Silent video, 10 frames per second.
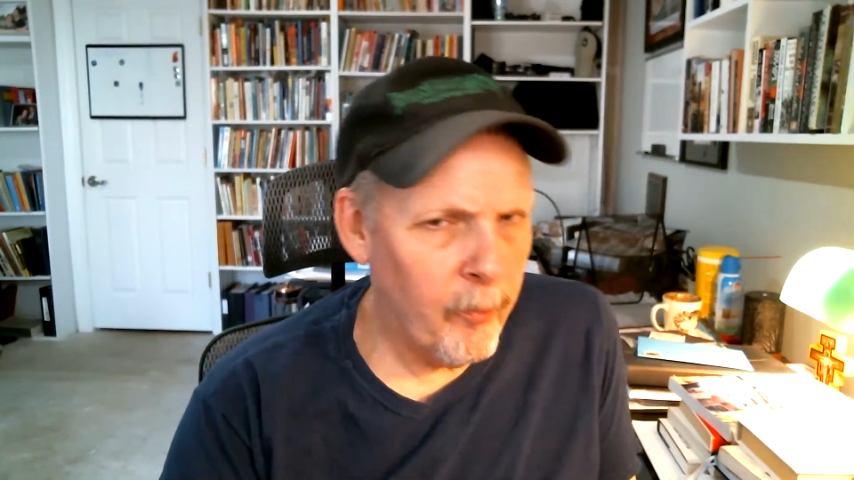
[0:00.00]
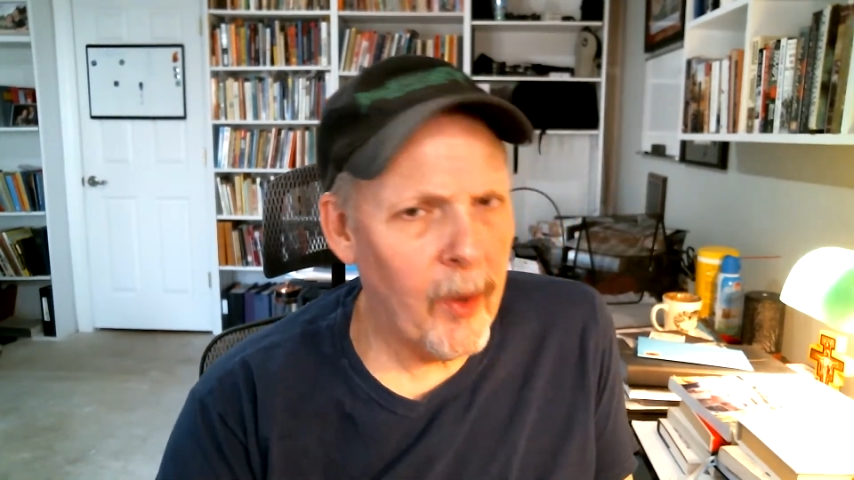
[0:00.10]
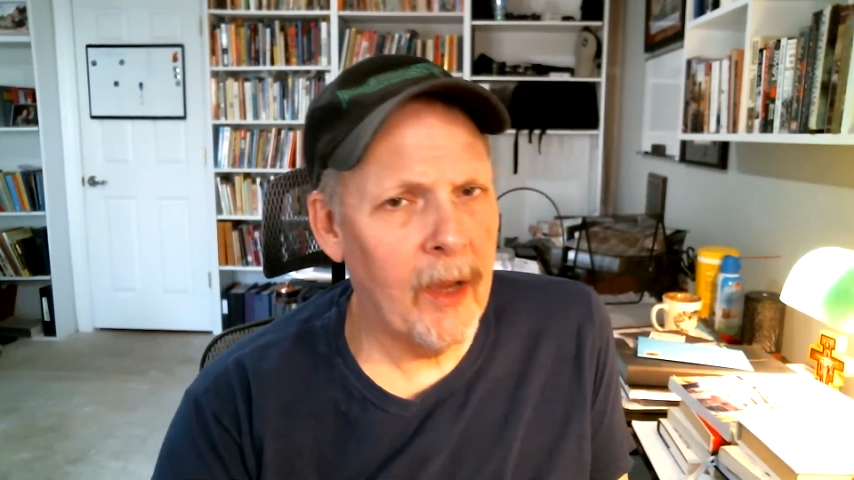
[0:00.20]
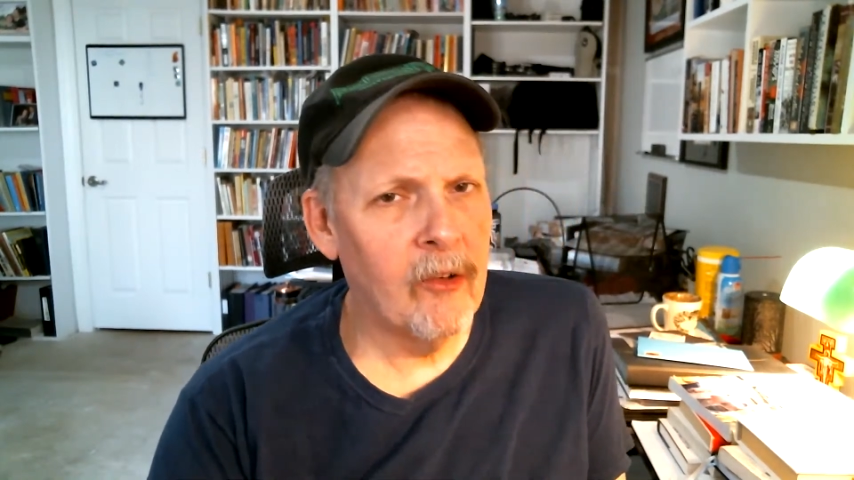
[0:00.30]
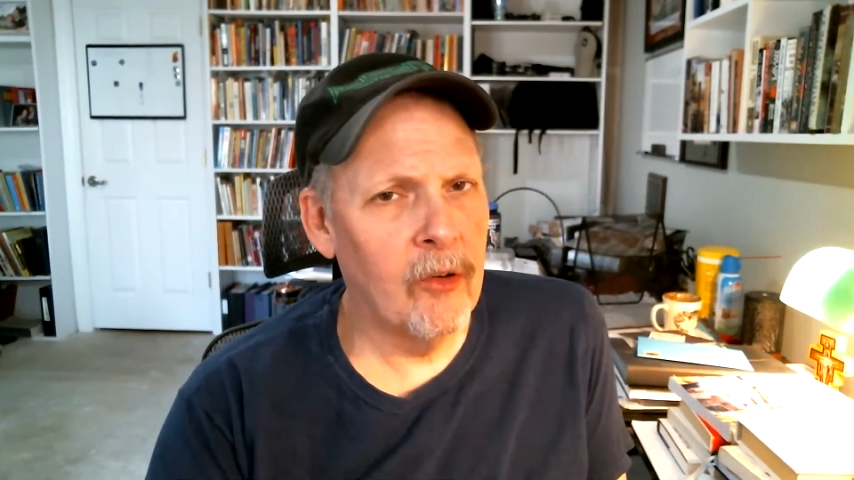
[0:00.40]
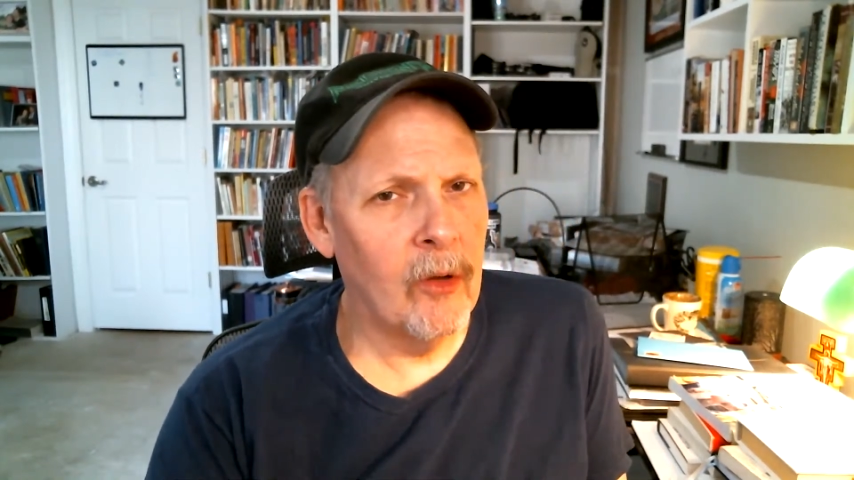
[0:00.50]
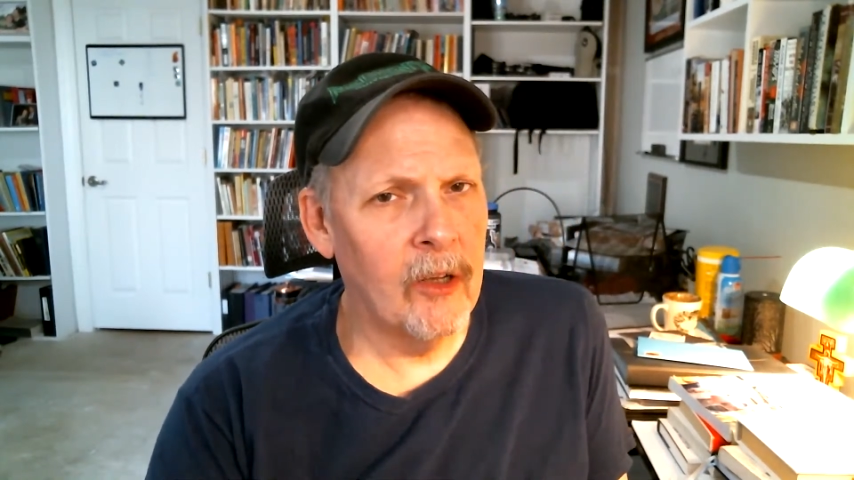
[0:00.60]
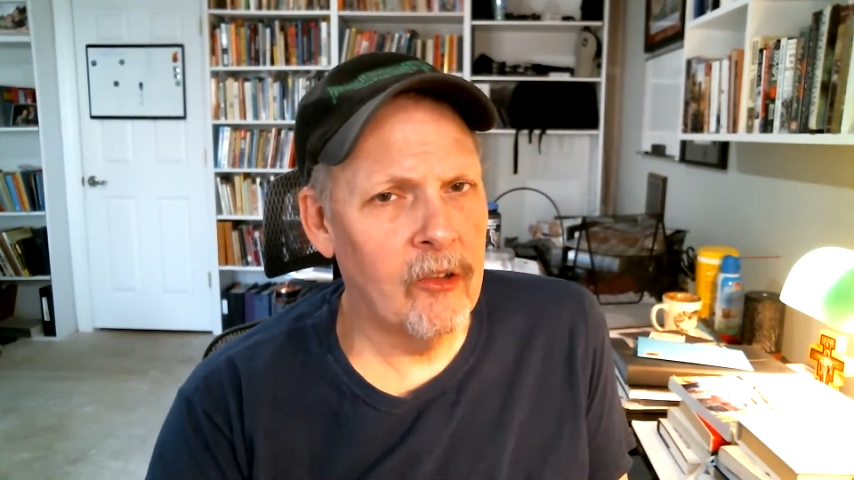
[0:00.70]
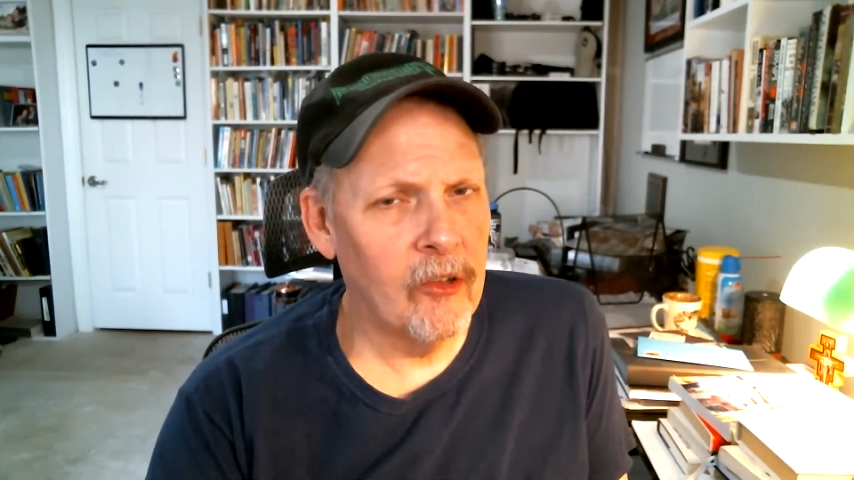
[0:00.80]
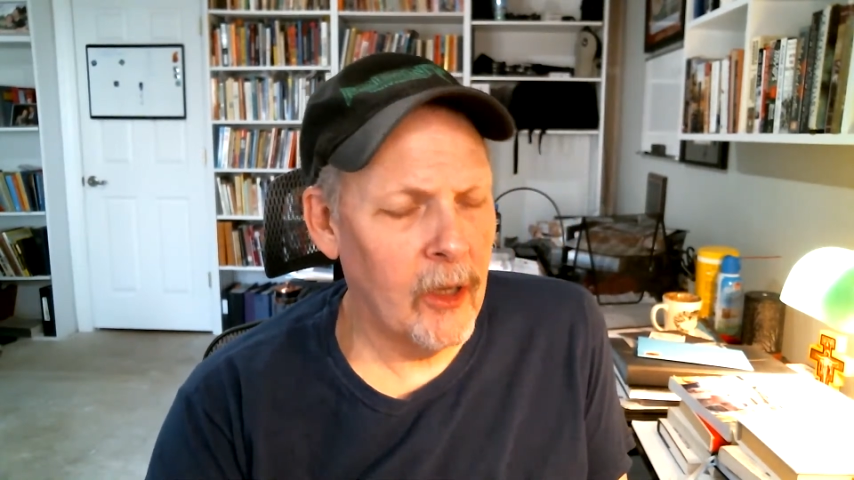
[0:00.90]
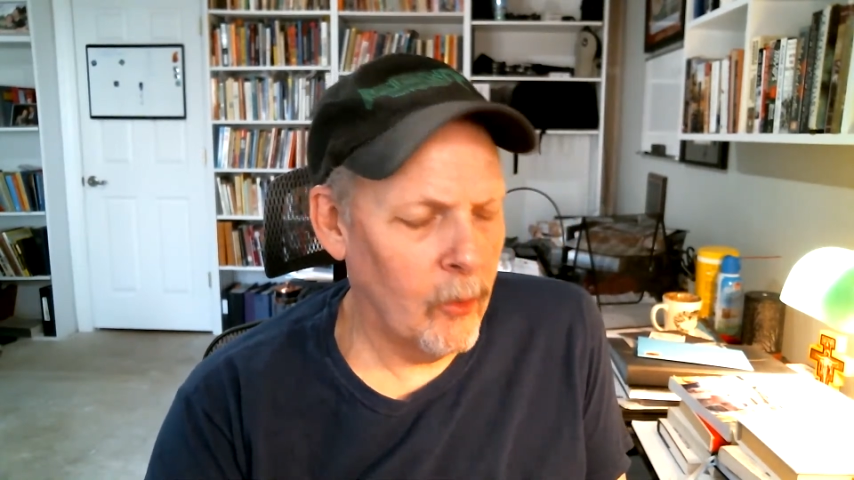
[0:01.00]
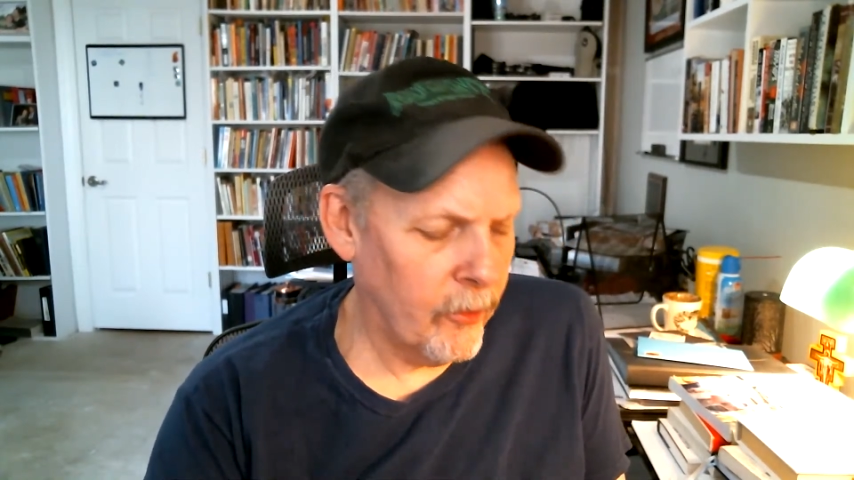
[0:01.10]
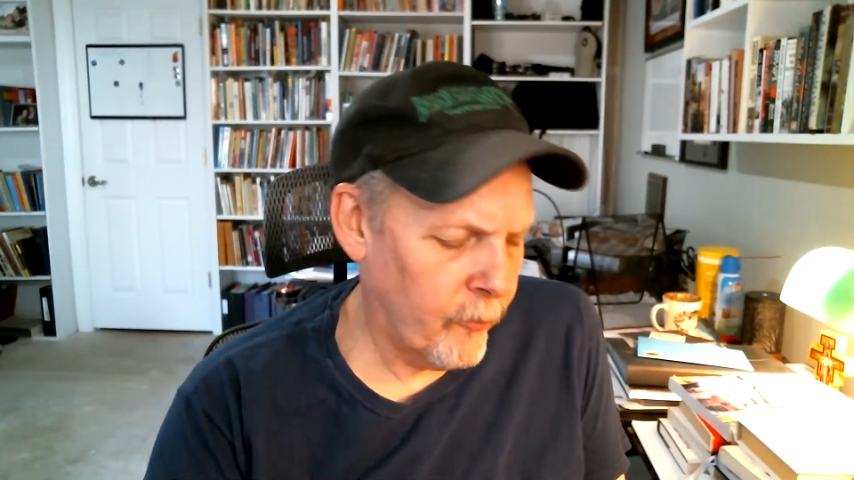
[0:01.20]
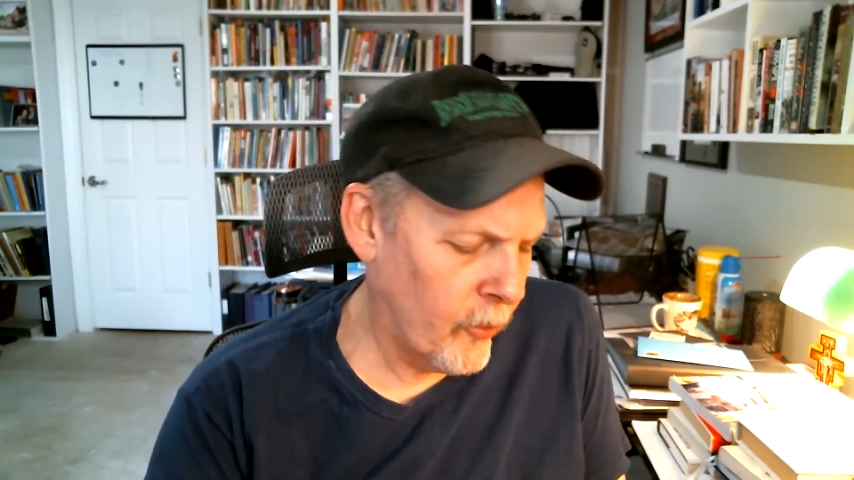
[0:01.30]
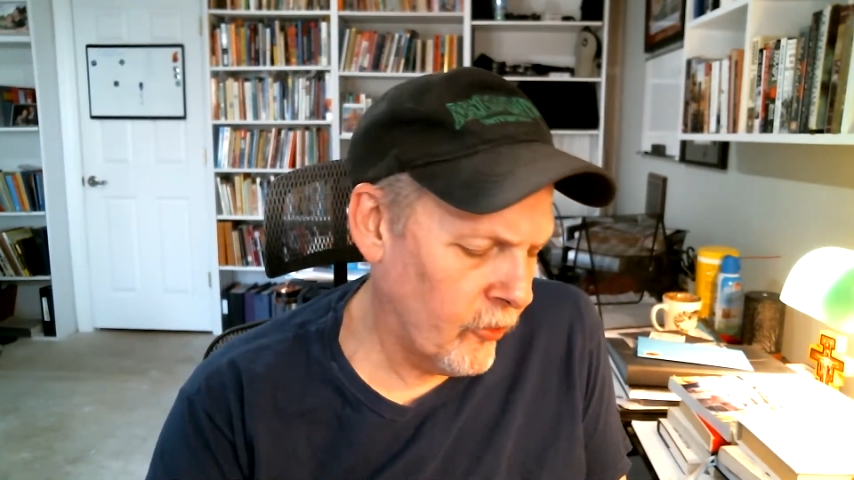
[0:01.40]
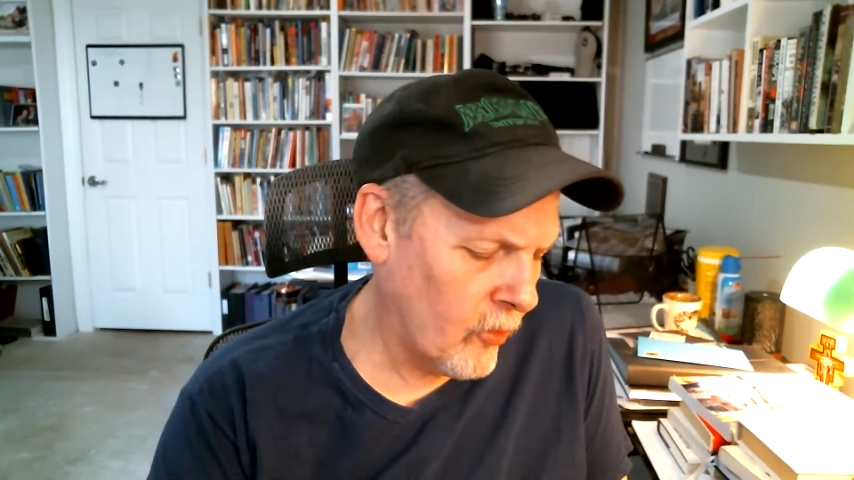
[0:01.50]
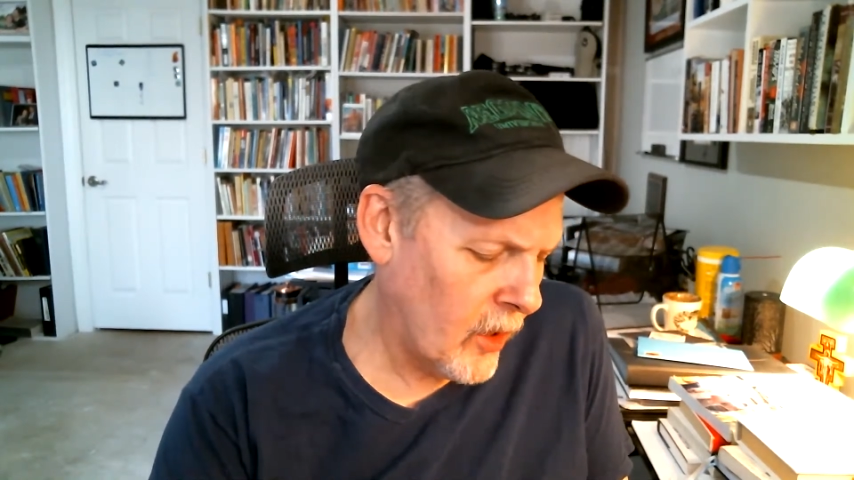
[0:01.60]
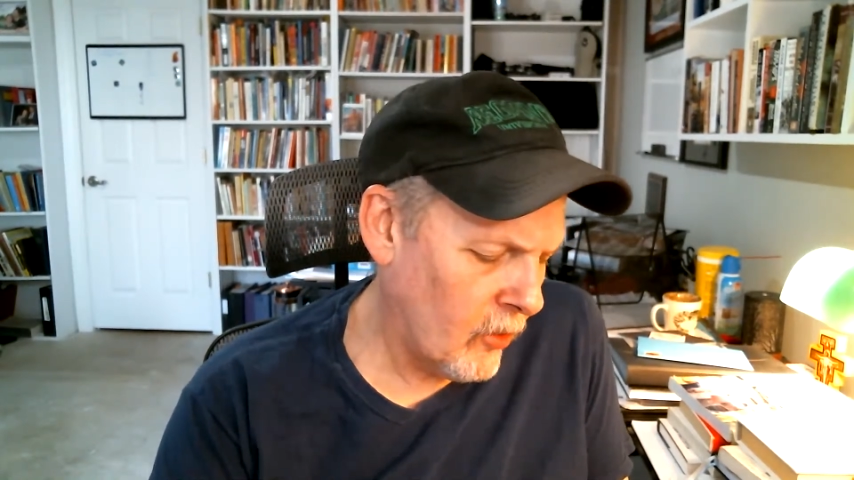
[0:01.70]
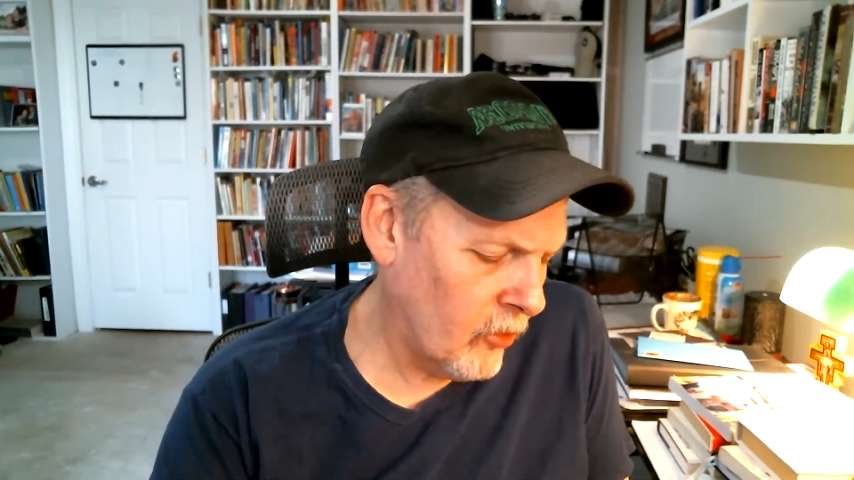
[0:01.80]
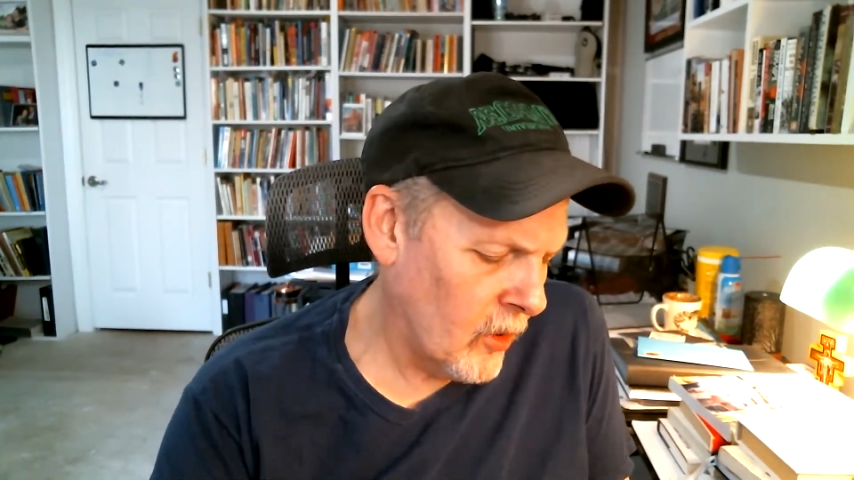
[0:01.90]
back to, let's stay with the first
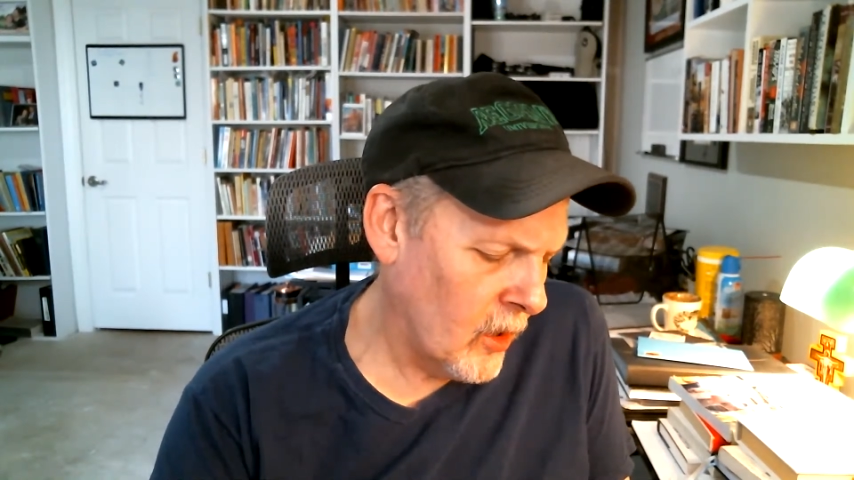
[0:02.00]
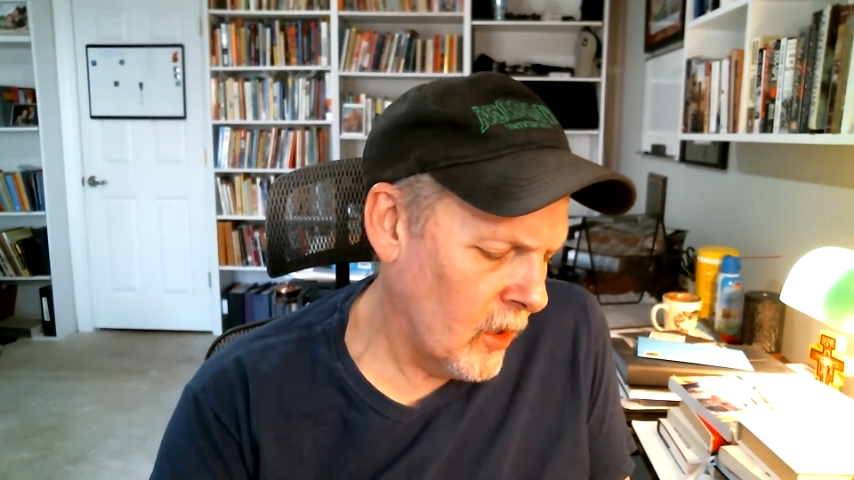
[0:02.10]
graders.